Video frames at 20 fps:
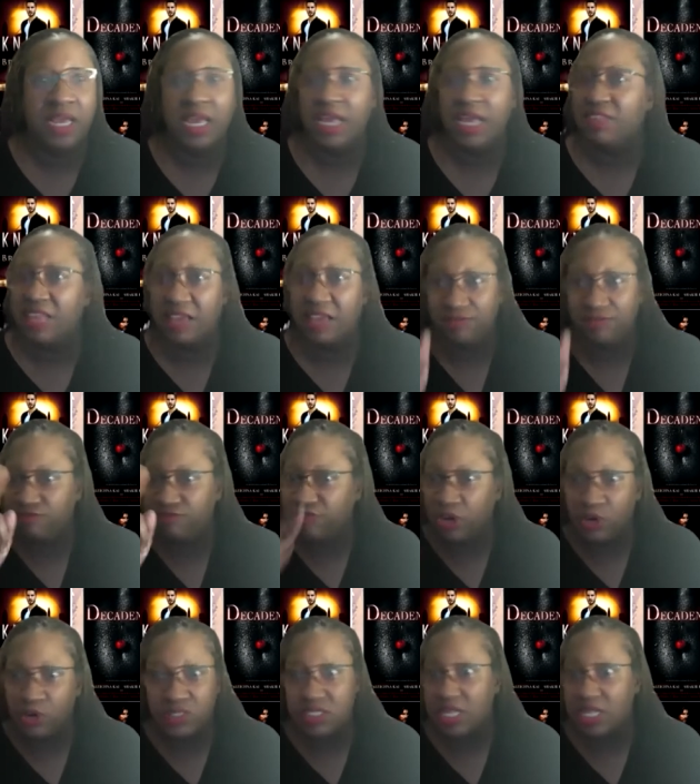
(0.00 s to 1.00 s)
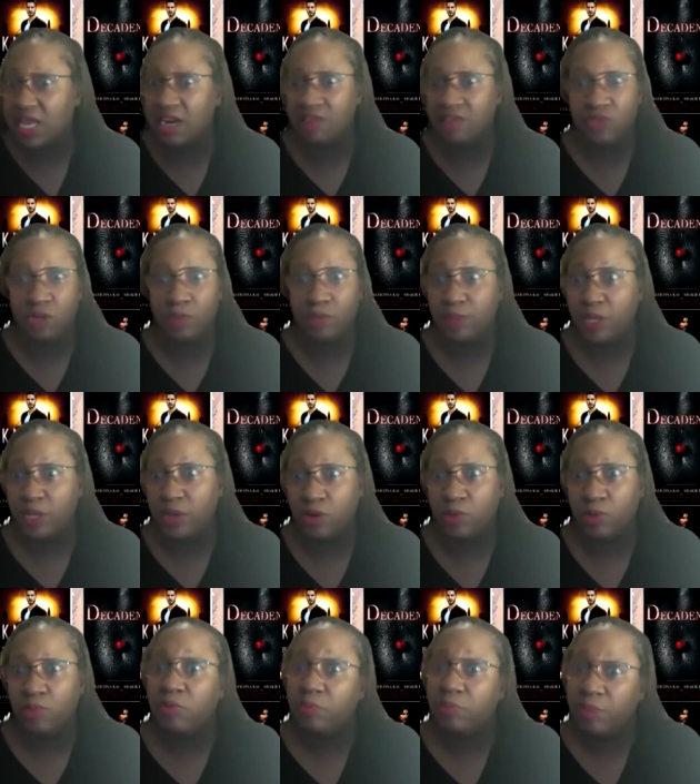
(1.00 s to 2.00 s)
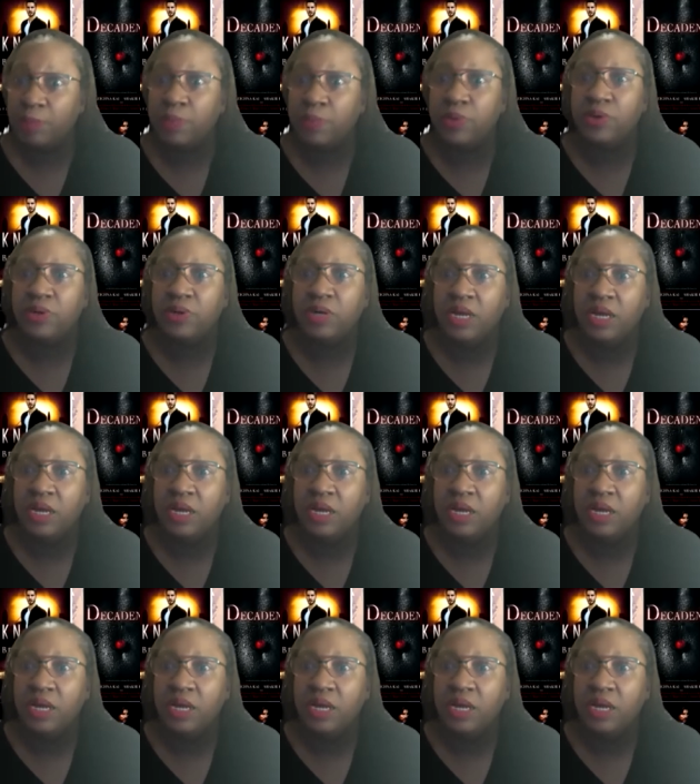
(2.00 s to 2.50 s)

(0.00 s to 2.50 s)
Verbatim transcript: And that first line of your blurb, remember